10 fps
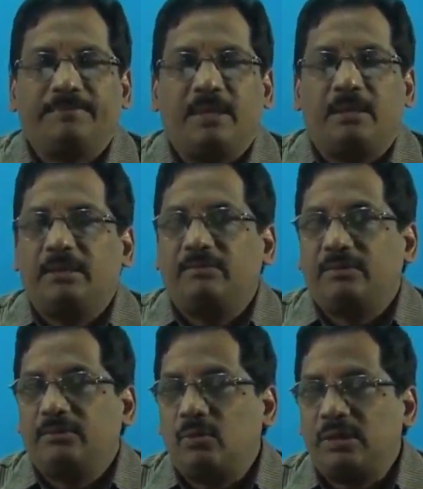or the
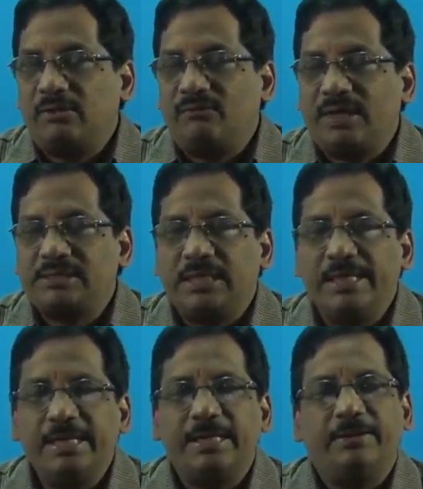total flux
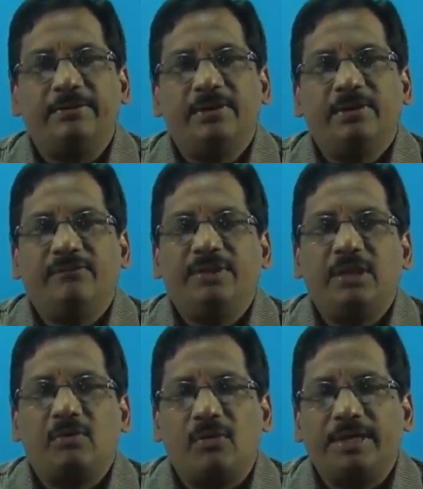linked with the
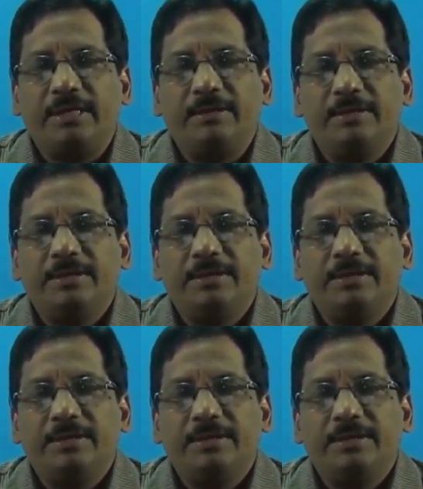coil,